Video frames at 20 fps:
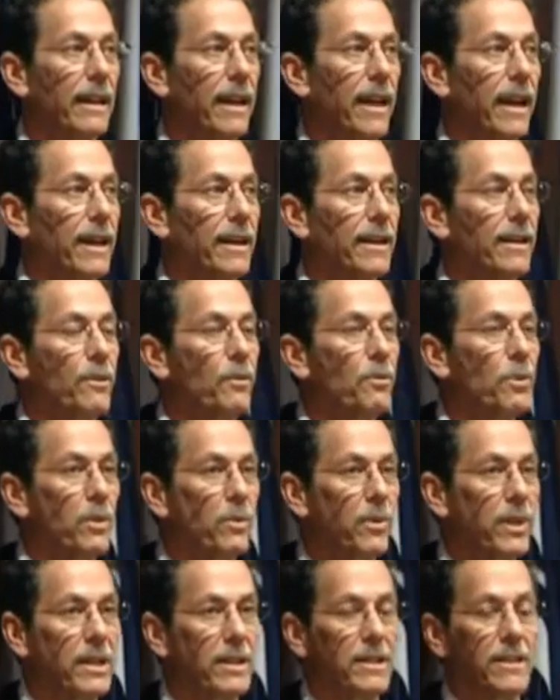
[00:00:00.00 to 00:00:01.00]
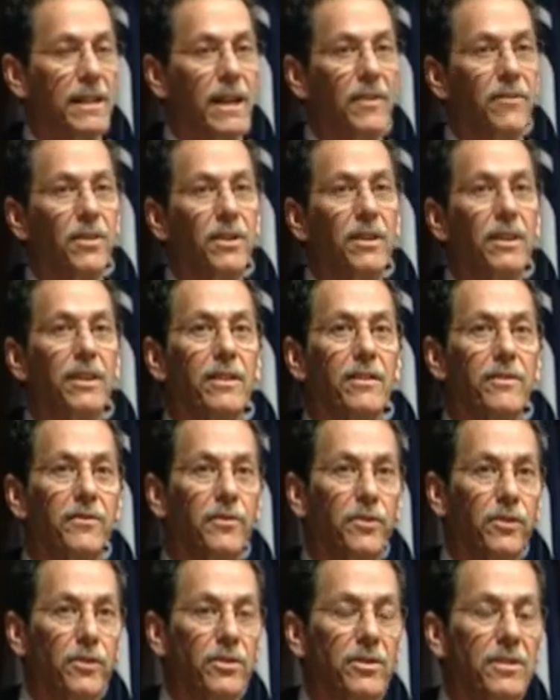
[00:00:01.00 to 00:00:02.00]
And when we discovered the
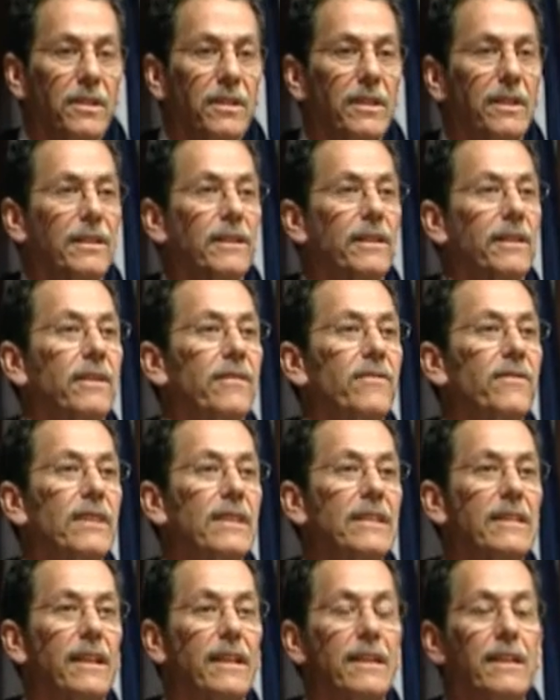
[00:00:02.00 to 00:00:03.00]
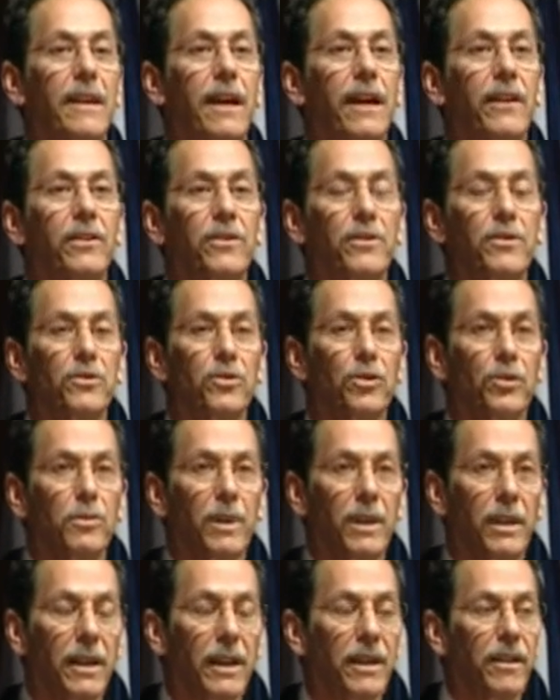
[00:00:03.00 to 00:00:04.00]
first of these conductors or
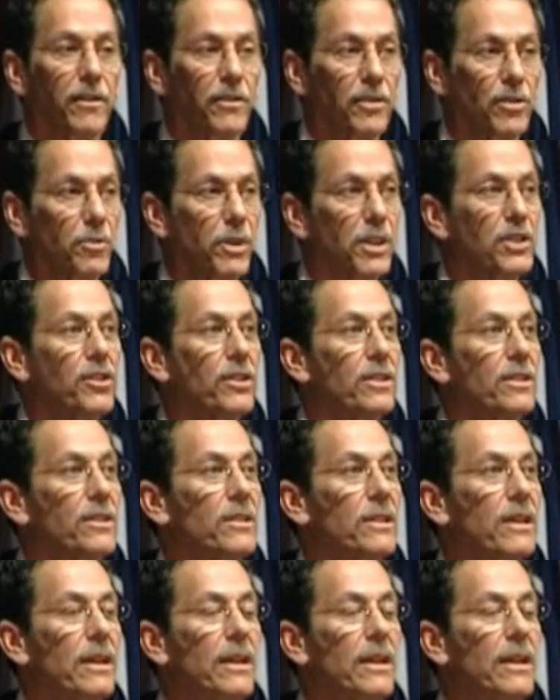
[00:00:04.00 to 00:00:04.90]
molecular switches,